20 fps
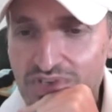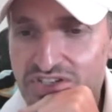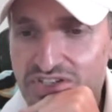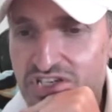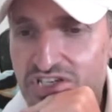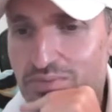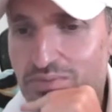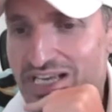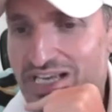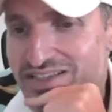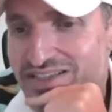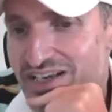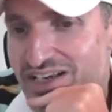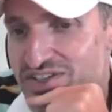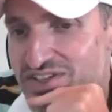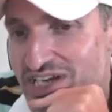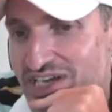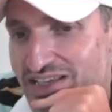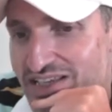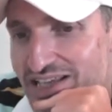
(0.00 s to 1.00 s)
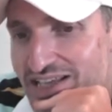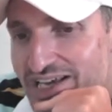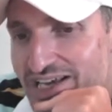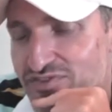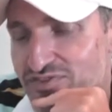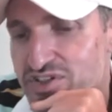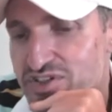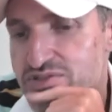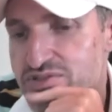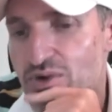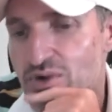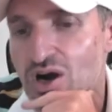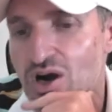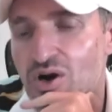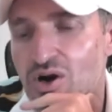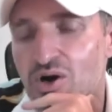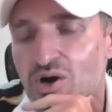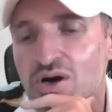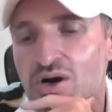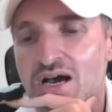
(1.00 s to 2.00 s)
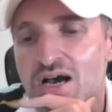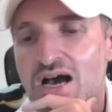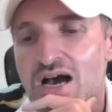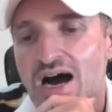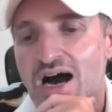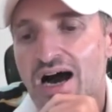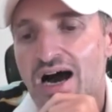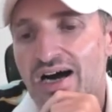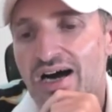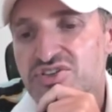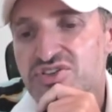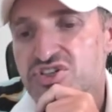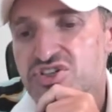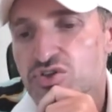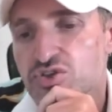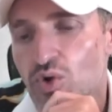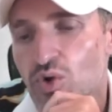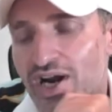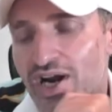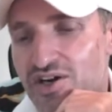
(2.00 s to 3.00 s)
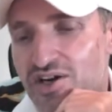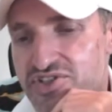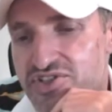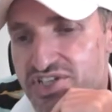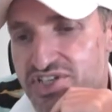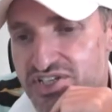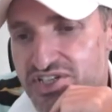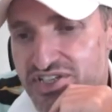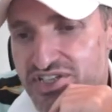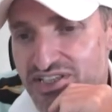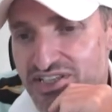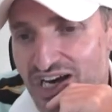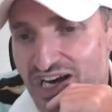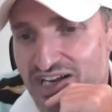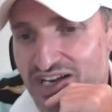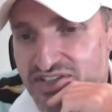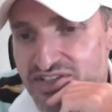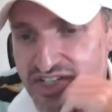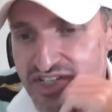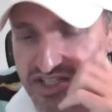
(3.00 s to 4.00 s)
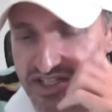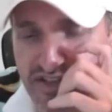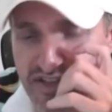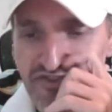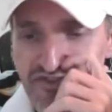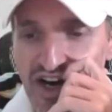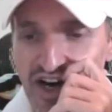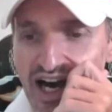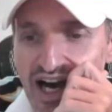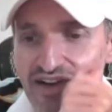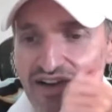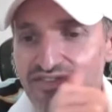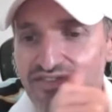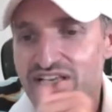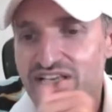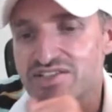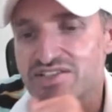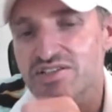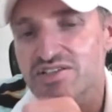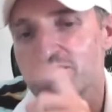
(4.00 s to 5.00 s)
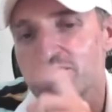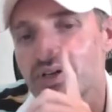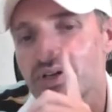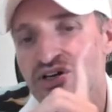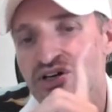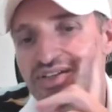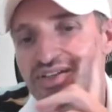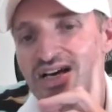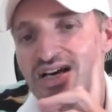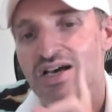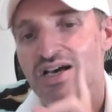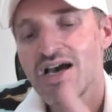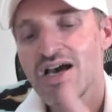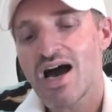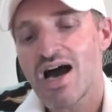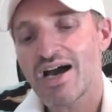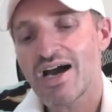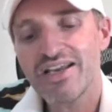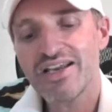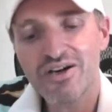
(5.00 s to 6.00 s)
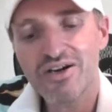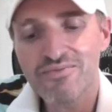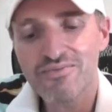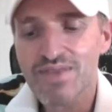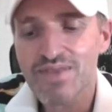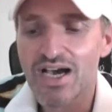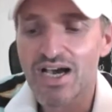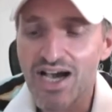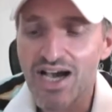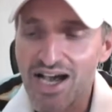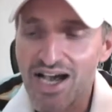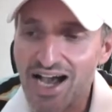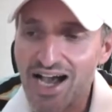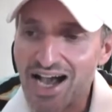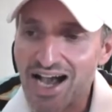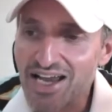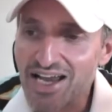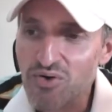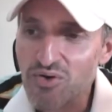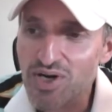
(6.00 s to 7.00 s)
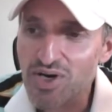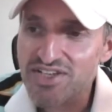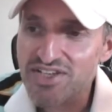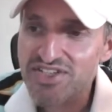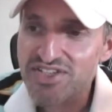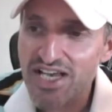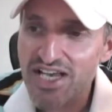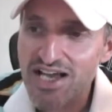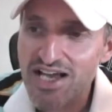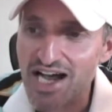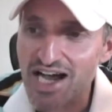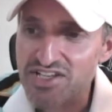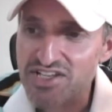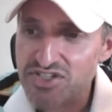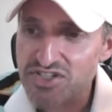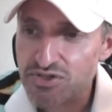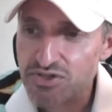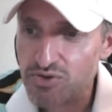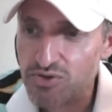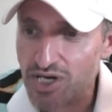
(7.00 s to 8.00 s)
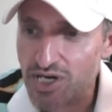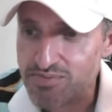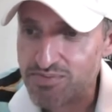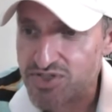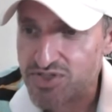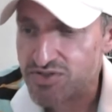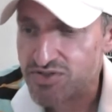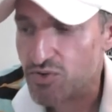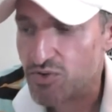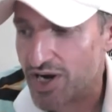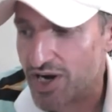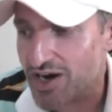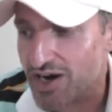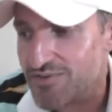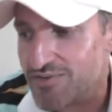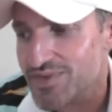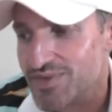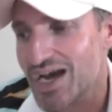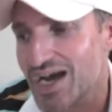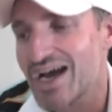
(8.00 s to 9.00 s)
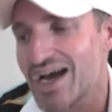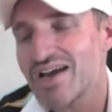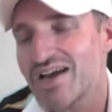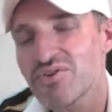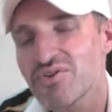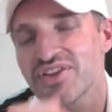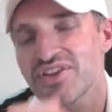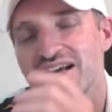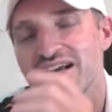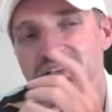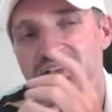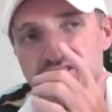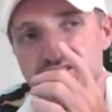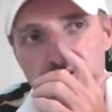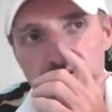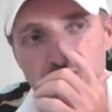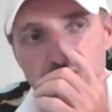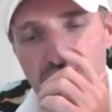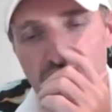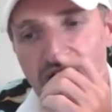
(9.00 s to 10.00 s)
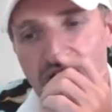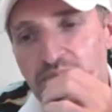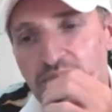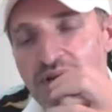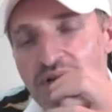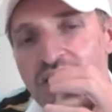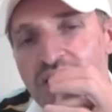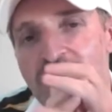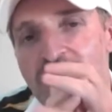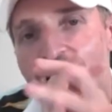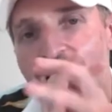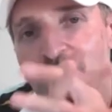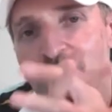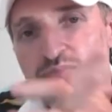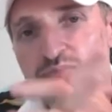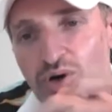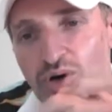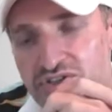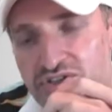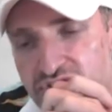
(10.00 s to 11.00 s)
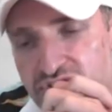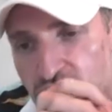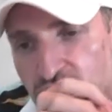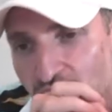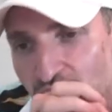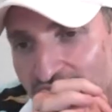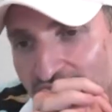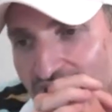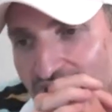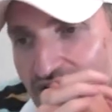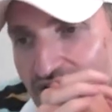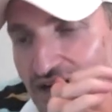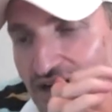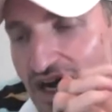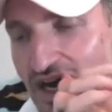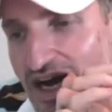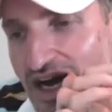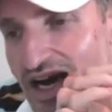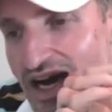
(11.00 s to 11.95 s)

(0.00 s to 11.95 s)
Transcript: some ideas I like for tomorrow. Square 69.65 needs to build. I don't want to say I screwed up Square. I don't think I screwed it up. I bought Square.